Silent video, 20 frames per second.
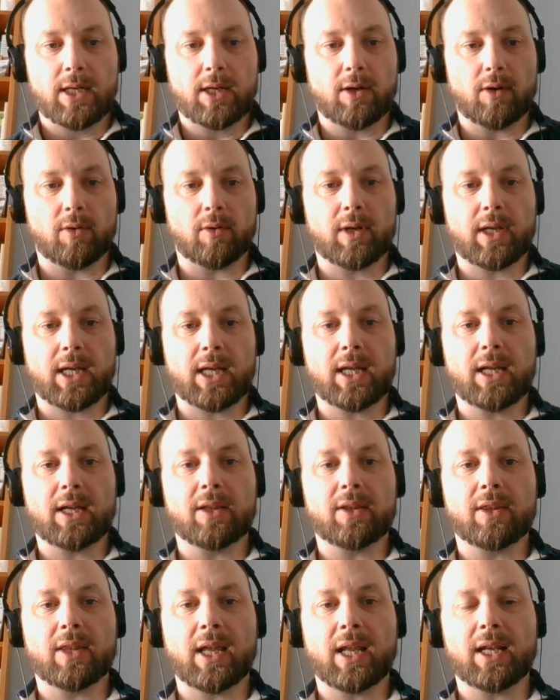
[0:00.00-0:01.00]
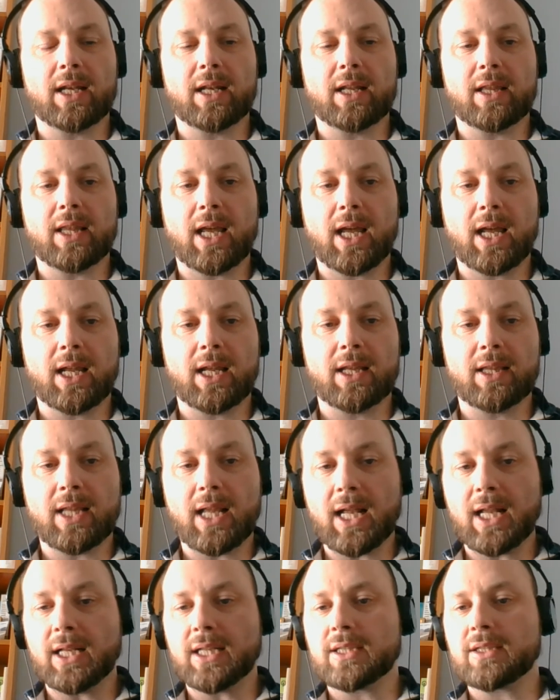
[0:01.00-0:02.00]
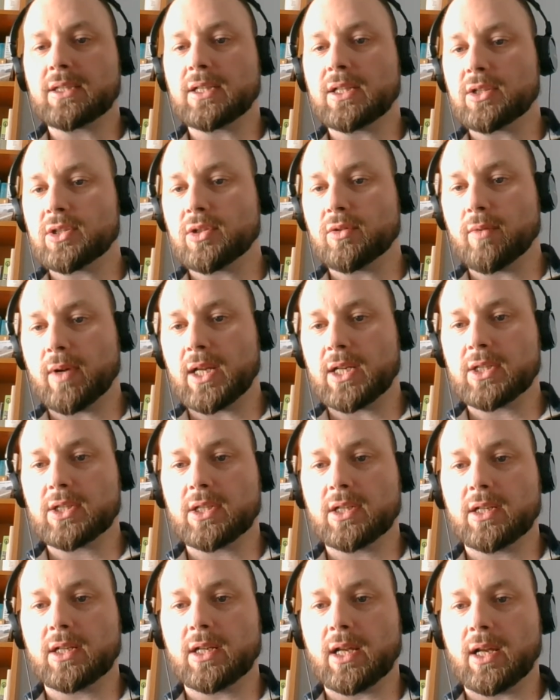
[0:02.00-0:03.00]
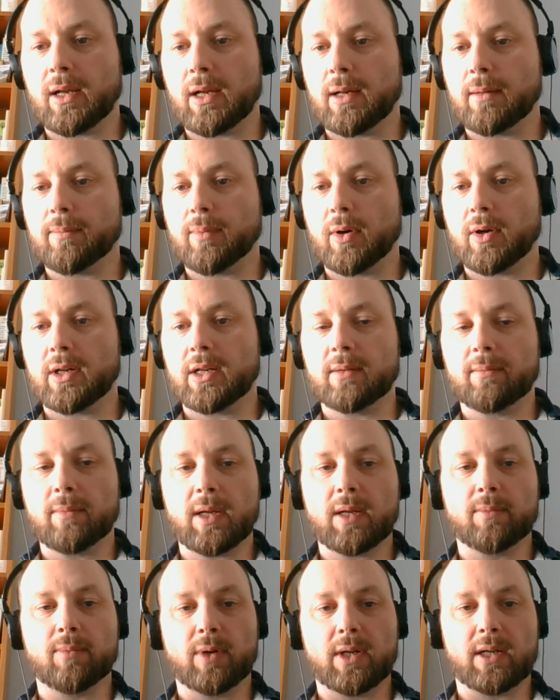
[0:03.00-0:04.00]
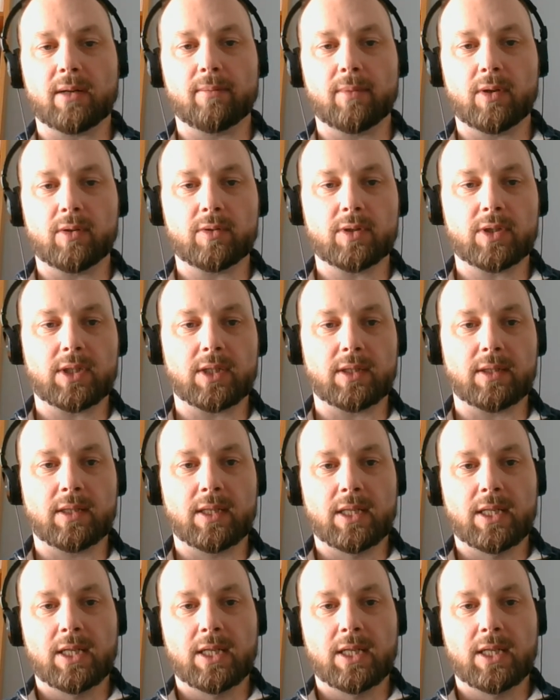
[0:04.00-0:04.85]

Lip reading: Okay, then in that situation, party may bring a motion